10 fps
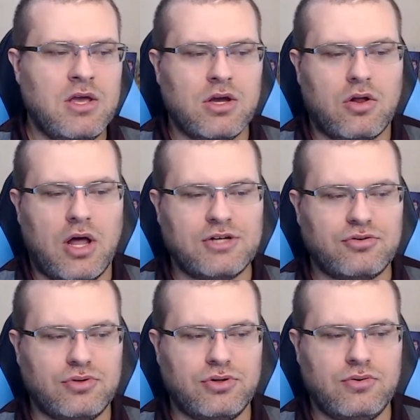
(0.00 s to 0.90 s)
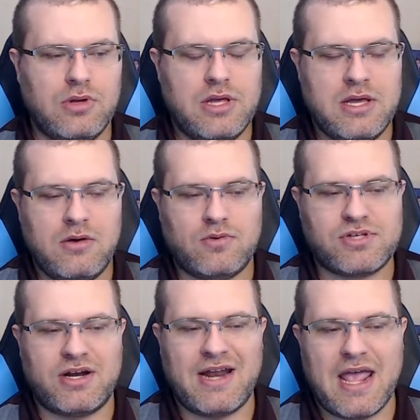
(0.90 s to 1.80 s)
Claude Giroux was
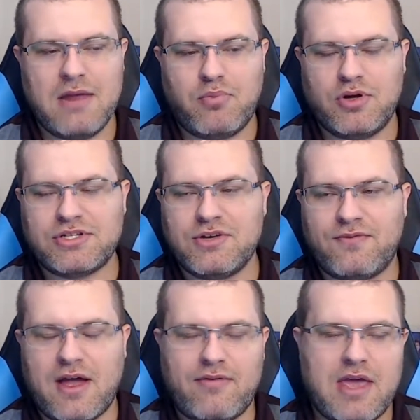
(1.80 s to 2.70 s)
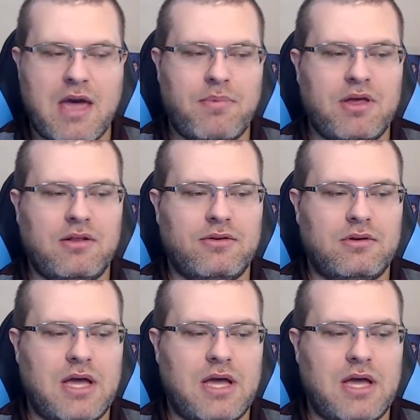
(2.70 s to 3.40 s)
on an 8.25 cap hit